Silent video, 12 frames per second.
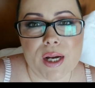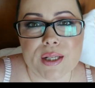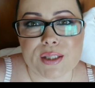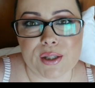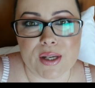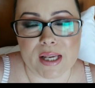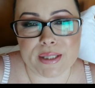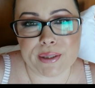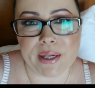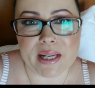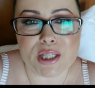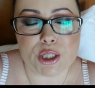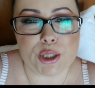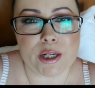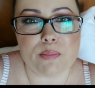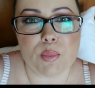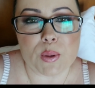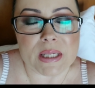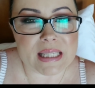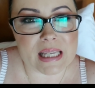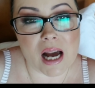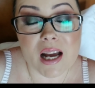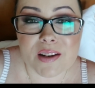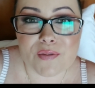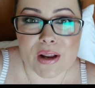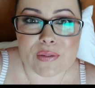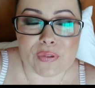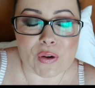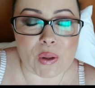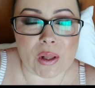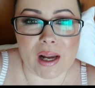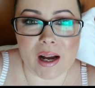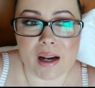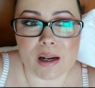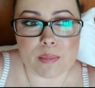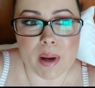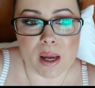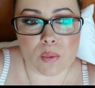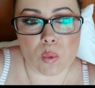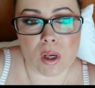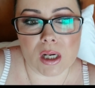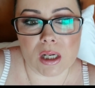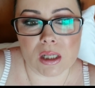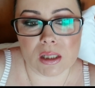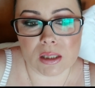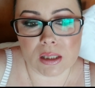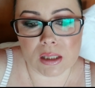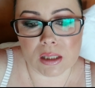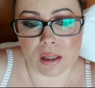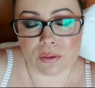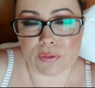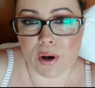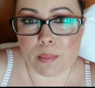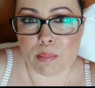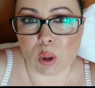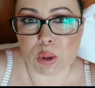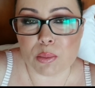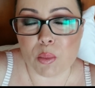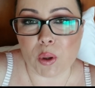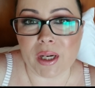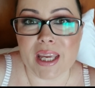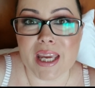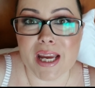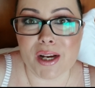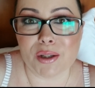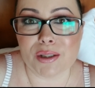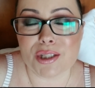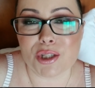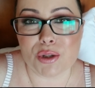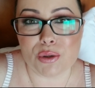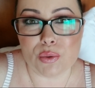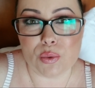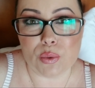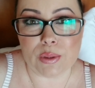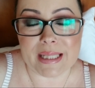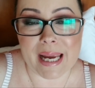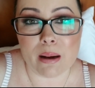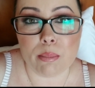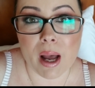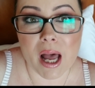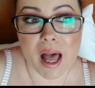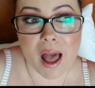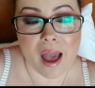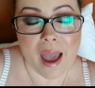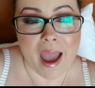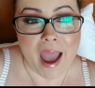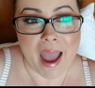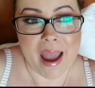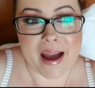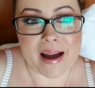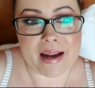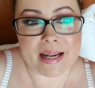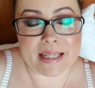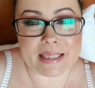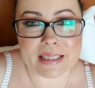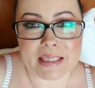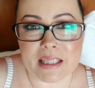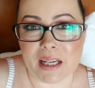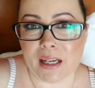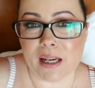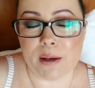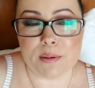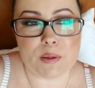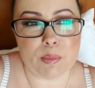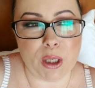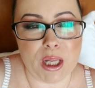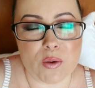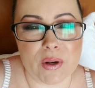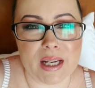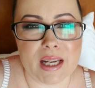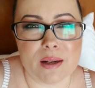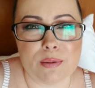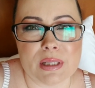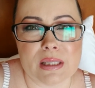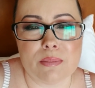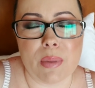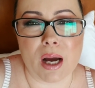So yesterday's trip was uneventful. It was from Baltimore here to Tampa, and it was pretty quick. It was